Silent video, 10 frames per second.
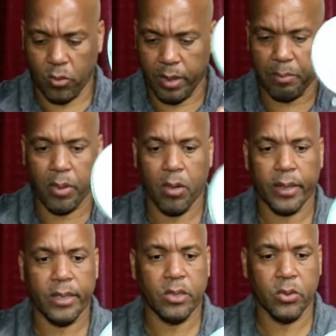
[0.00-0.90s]
will
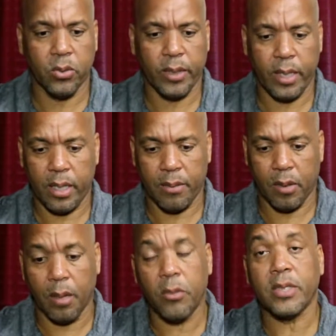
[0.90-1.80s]
plug into
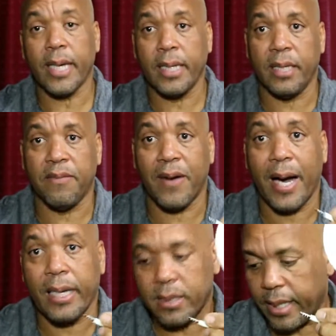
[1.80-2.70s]
almost any
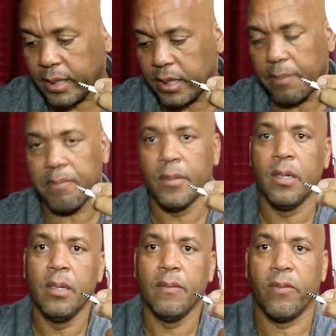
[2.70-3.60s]
device except
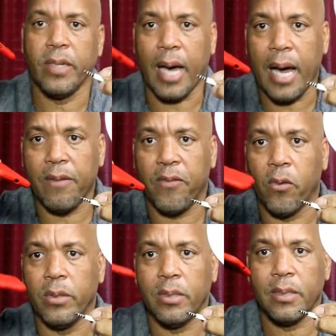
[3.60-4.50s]
for the iPhone